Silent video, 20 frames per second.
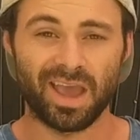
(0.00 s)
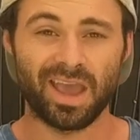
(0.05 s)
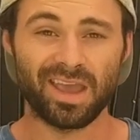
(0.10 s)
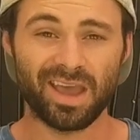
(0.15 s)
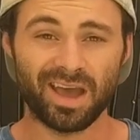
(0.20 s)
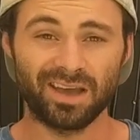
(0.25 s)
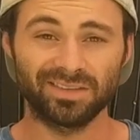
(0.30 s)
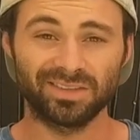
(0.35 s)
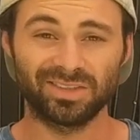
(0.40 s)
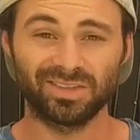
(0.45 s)
Hey
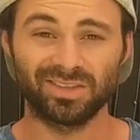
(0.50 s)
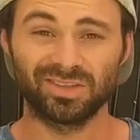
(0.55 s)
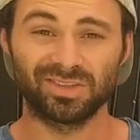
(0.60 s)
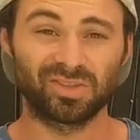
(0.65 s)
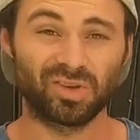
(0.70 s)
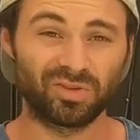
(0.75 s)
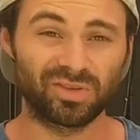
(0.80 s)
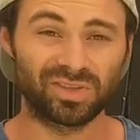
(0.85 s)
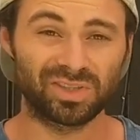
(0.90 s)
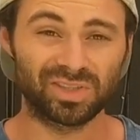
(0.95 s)
guys,
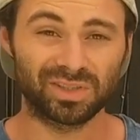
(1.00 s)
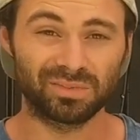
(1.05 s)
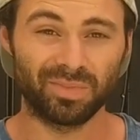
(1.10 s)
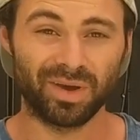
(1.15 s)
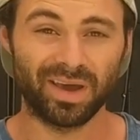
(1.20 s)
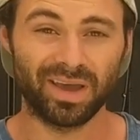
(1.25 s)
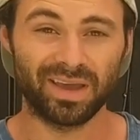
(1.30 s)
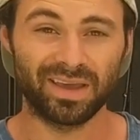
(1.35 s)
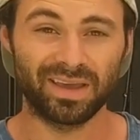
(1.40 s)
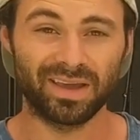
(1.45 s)
so this is
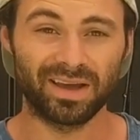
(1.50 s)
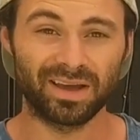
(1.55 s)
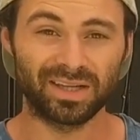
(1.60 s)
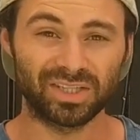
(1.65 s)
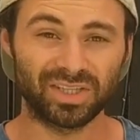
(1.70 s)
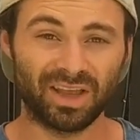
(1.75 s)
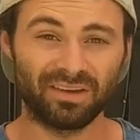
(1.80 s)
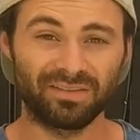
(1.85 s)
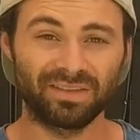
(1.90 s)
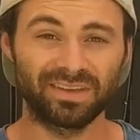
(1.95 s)
my
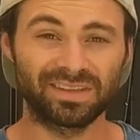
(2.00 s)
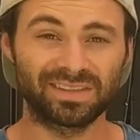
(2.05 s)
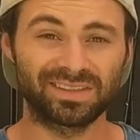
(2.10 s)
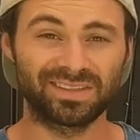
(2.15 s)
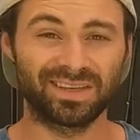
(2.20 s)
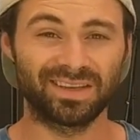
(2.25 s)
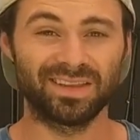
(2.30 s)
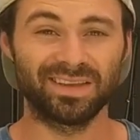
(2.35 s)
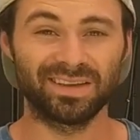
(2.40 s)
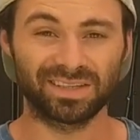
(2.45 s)
Chevy
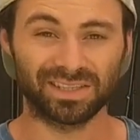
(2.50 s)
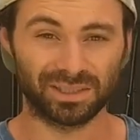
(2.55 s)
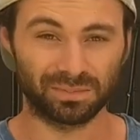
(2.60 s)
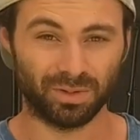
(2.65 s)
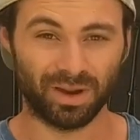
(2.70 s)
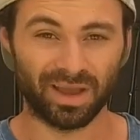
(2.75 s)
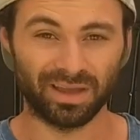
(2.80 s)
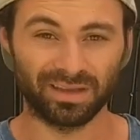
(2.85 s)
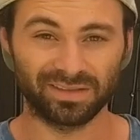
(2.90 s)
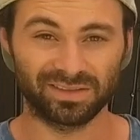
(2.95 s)
City
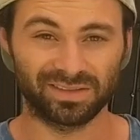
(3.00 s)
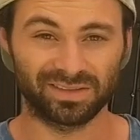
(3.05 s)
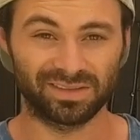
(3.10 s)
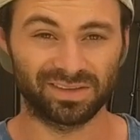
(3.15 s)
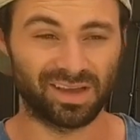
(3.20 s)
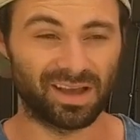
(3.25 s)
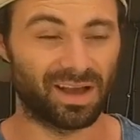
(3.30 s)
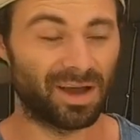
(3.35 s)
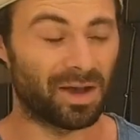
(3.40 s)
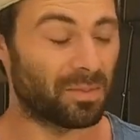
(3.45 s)

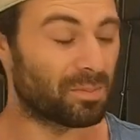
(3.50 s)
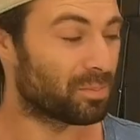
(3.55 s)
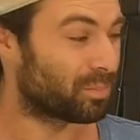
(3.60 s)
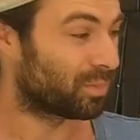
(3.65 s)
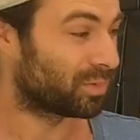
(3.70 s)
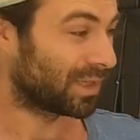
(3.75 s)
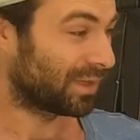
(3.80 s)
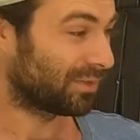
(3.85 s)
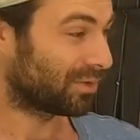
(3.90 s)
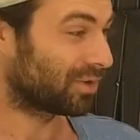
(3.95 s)
Express.
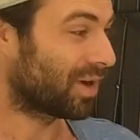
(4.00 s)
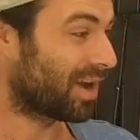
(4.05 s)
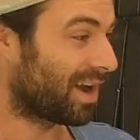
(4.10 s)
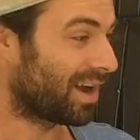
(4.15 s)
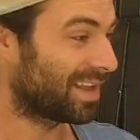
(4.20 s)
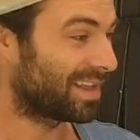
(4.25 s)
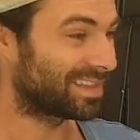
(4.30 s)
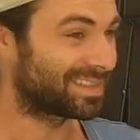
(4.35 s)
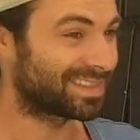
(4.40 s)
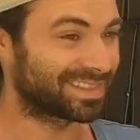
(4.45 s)
Believe it or
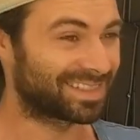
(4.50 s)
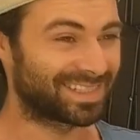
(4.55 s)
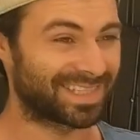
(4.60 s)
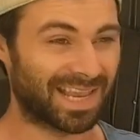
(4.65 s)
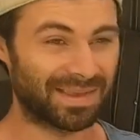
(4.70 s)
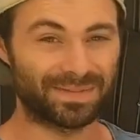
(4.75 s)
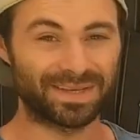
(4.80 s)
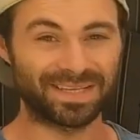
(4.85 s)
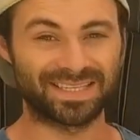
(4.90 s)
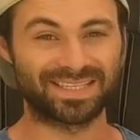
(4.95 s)
not, it's the
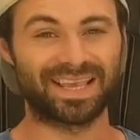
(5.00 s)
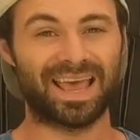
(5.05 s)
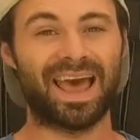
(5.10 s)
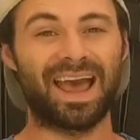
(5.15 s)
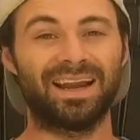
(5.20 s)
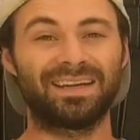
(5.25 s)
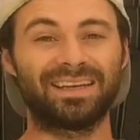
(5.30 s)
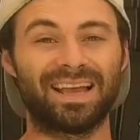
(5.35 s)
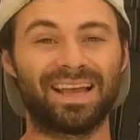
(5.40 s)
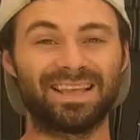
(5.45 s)
same
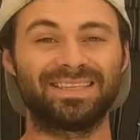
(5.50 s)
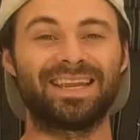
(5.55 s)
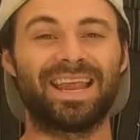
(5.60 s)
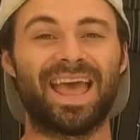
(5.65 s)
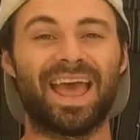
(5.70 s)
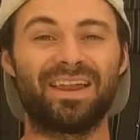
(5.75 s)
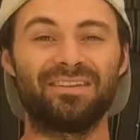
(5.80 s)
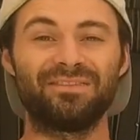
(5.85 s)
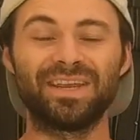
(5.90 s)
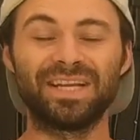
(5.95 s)
exact as an
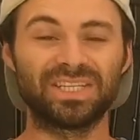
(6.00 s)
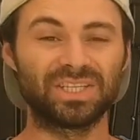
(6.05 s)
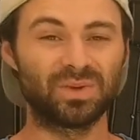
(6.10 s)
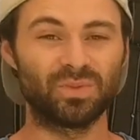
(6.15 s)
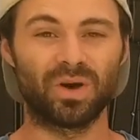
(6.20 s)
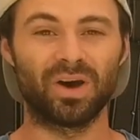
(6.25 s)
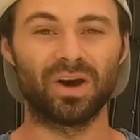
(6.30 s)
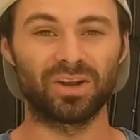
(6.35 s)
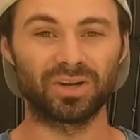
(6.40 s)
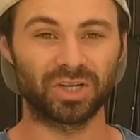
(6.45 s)

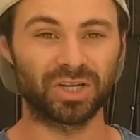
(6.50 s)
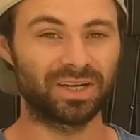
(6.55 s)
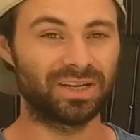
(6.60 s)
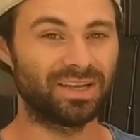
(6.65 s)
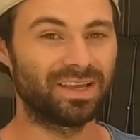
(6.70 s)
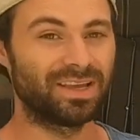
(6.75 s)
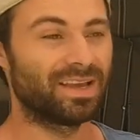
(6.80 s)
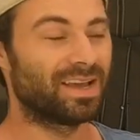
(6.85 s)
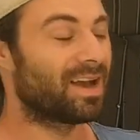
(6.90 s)
NV200.